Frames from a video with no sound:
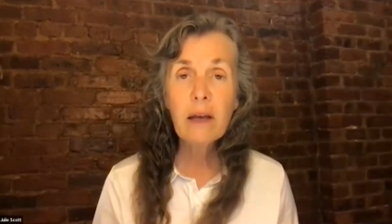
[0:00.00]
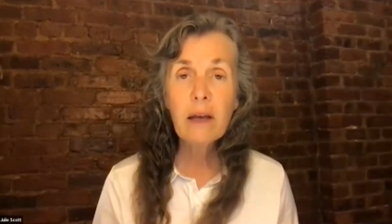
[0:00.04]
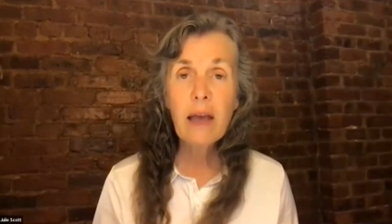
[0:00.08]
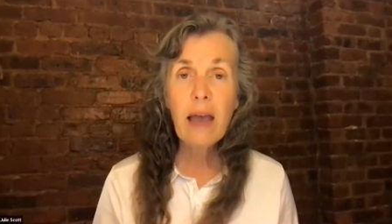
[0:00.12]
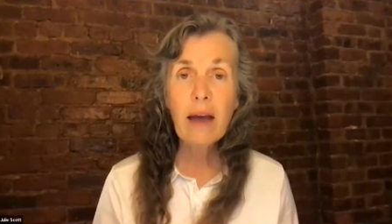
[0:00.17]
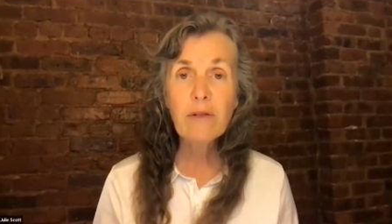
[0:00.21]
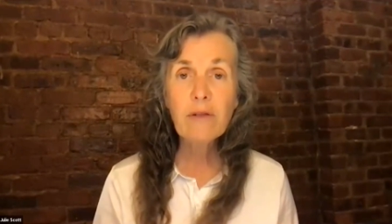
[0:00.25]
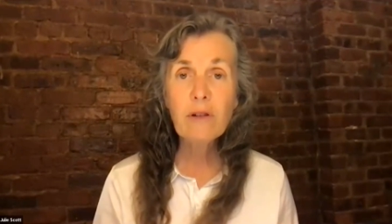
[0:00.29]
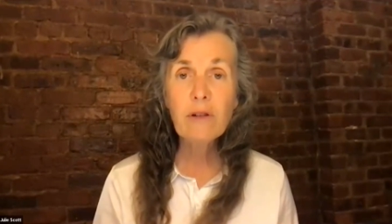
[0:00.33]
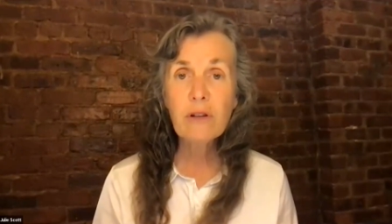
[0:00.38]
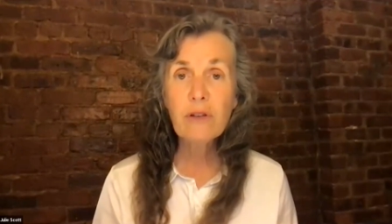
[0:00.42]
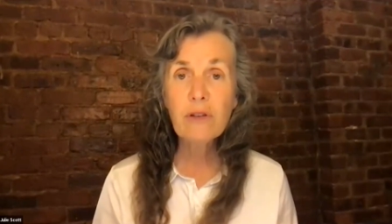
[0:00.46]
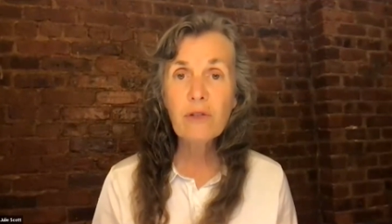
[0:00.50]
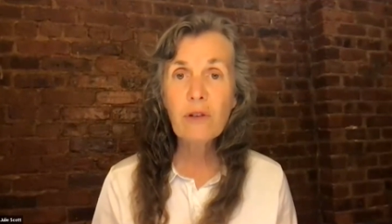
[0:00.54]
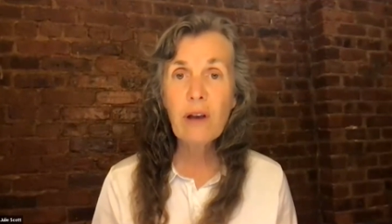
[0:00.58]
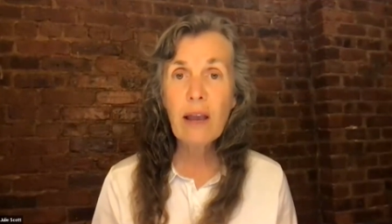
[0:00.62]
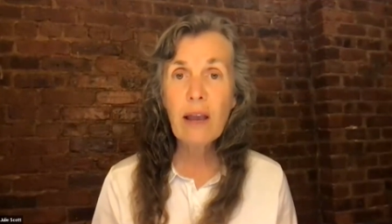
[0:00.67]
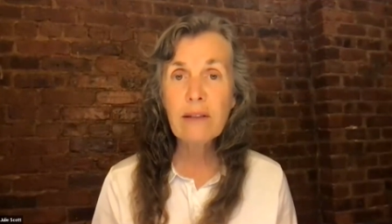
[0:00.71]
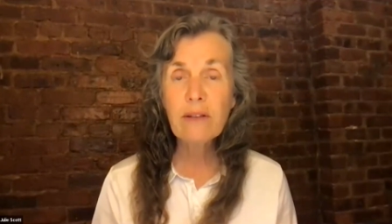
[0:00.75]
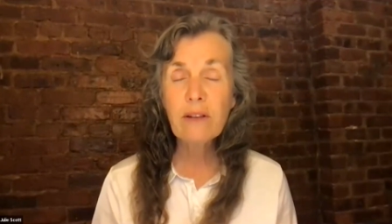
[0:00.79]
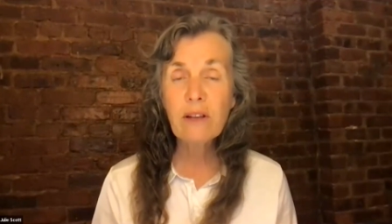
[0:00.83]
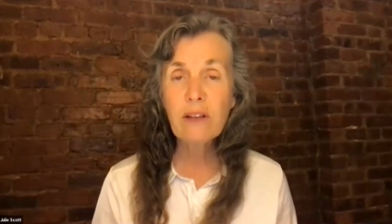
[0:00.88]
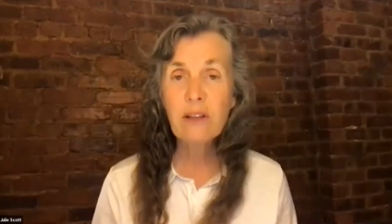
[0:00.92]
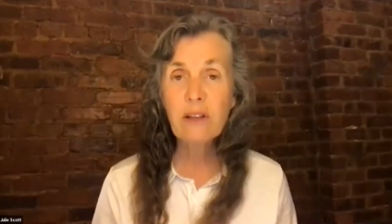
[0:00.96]
after his
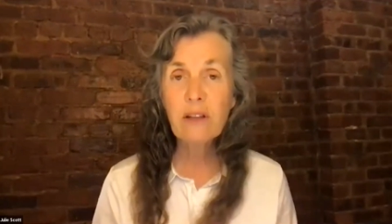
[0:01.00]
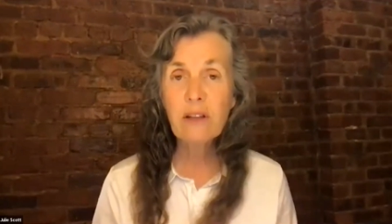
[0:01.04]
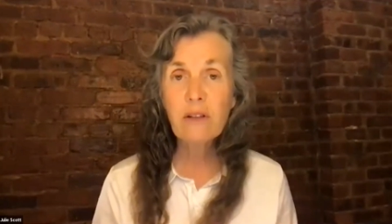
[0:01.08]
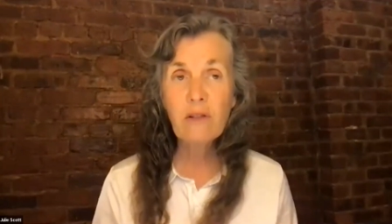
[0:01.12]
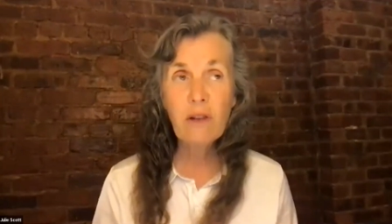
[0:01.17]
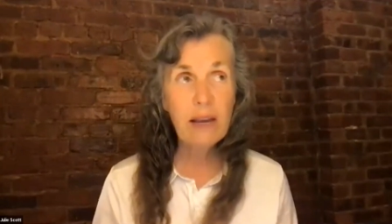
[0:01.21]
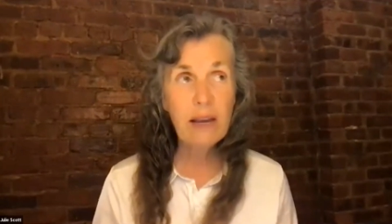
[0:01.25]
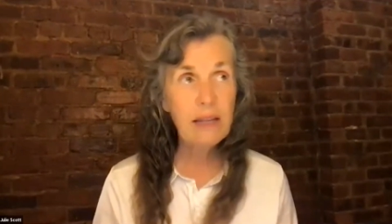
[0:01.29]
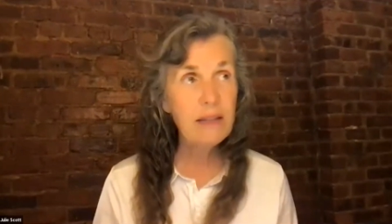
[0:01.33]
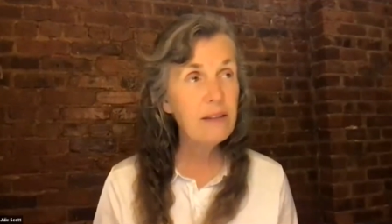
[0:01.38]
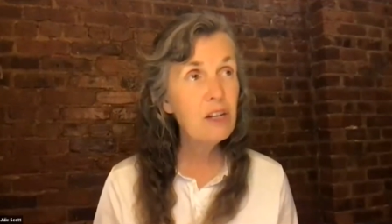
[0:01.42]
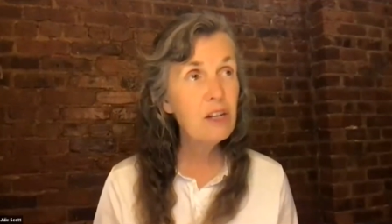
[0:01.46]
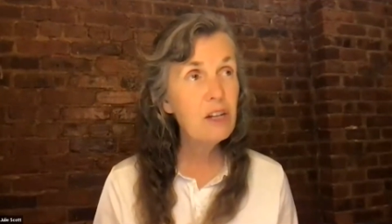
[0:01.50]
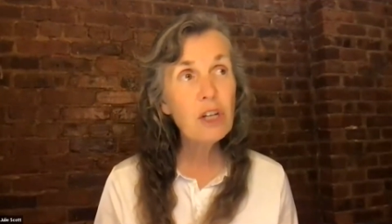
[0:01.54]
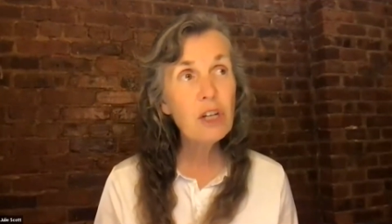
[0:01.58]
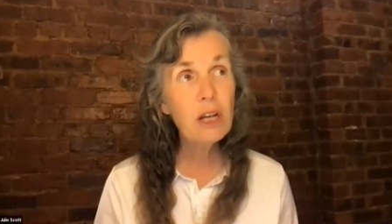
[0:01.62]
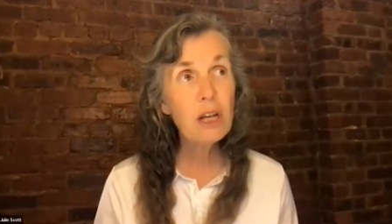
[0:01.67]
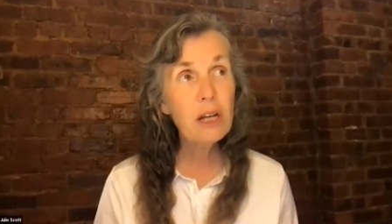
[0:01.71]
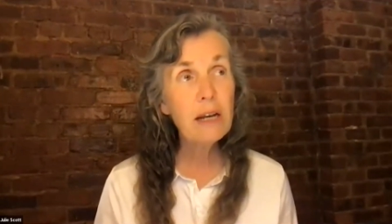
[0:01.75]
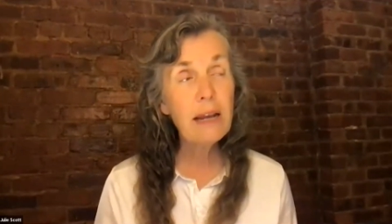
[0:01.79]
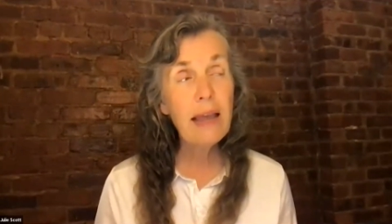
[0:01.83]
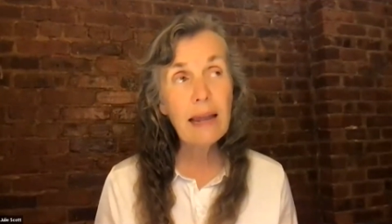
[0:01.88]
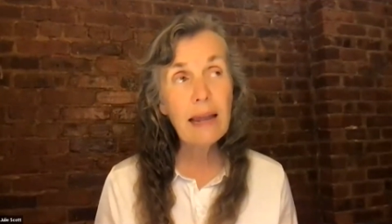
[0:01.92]
tran- transition.